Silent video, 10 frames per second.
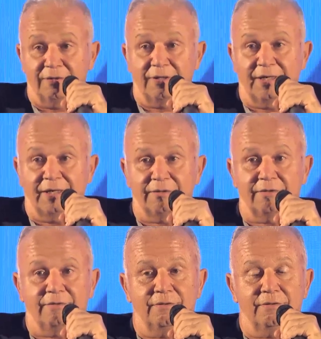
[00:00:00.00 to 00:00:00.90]

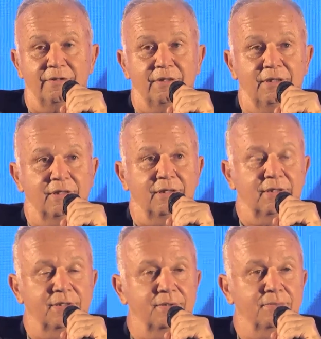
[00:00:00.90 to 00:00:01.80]
And,
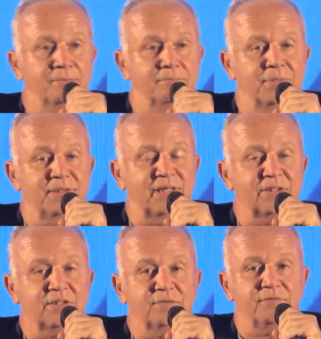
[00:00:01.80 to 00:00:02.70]
uh, but
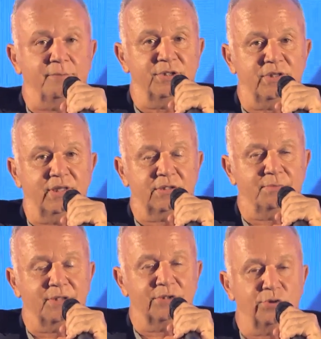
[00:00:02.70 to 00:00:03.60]
that's for mistakes,
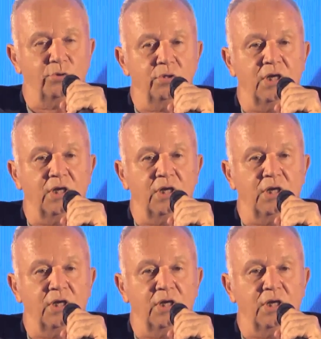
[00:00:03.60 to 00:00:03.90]
because you hold